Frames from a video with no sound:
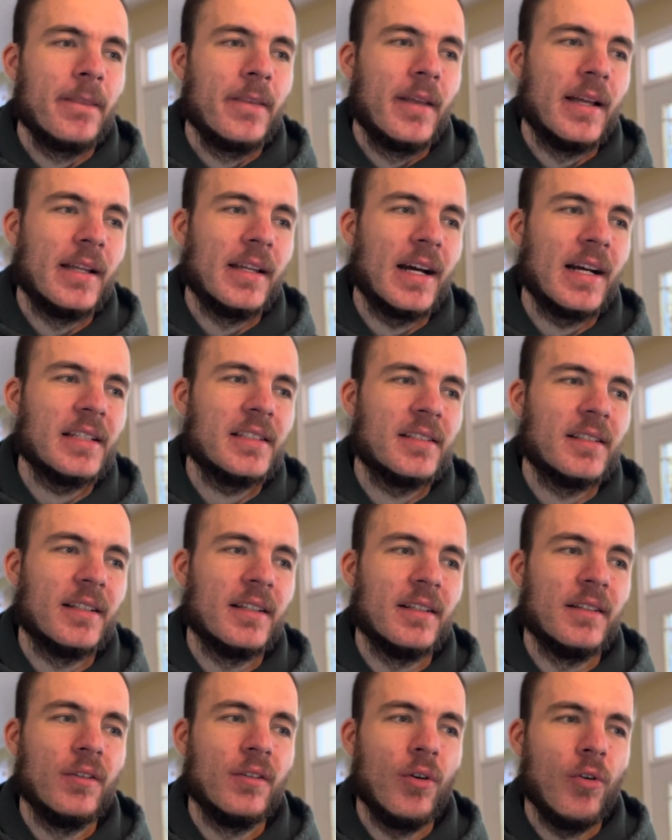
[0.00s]
And I
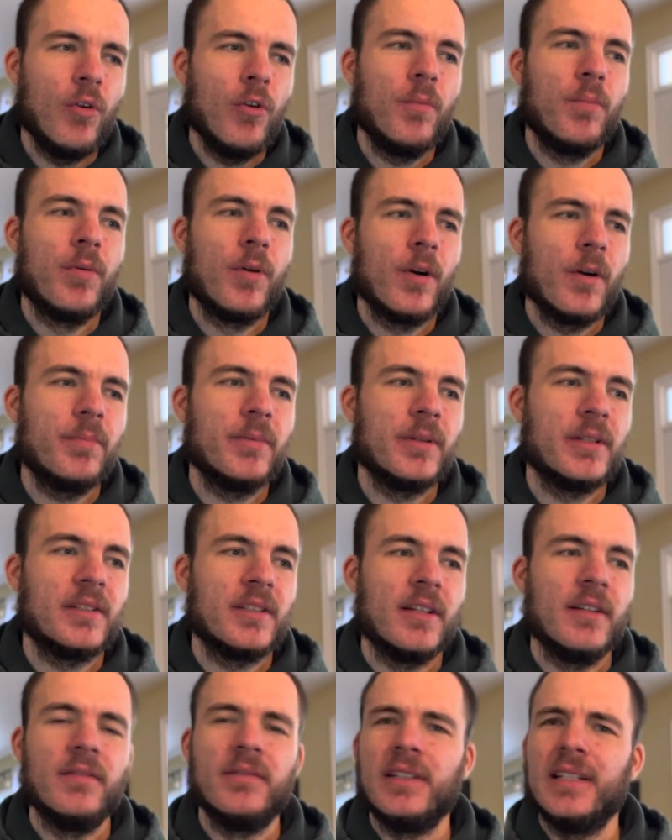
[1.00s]
said, the whole purpose
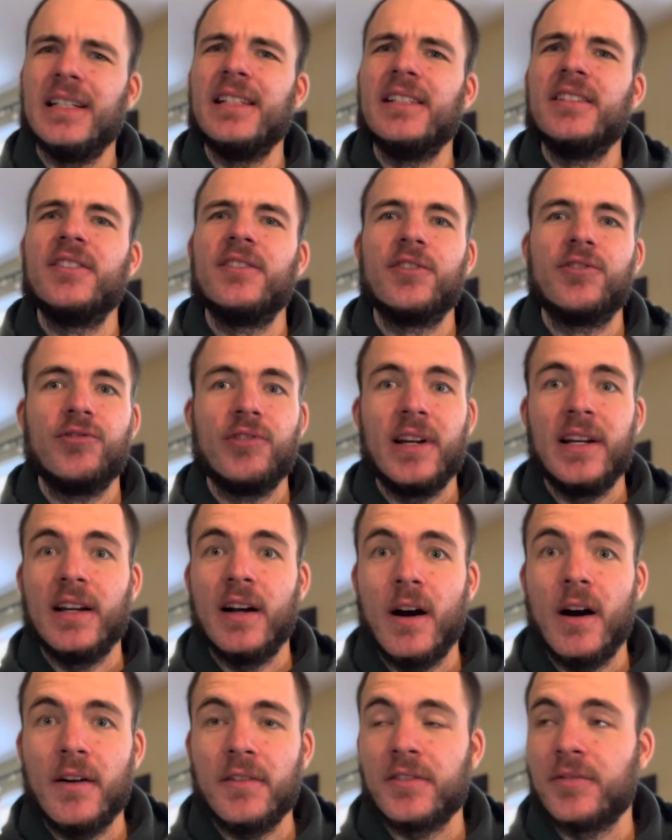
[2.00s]
of it is to create
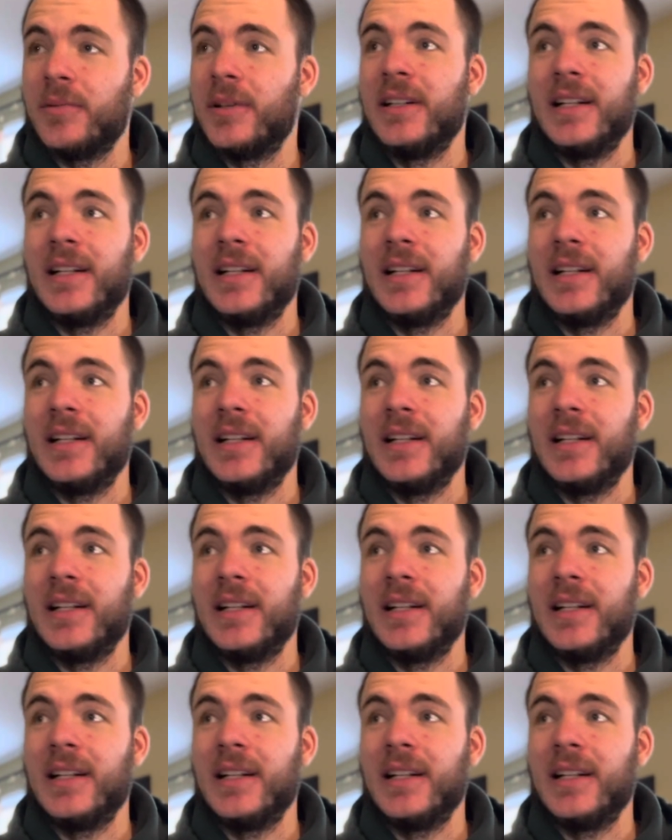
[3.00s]
offspring.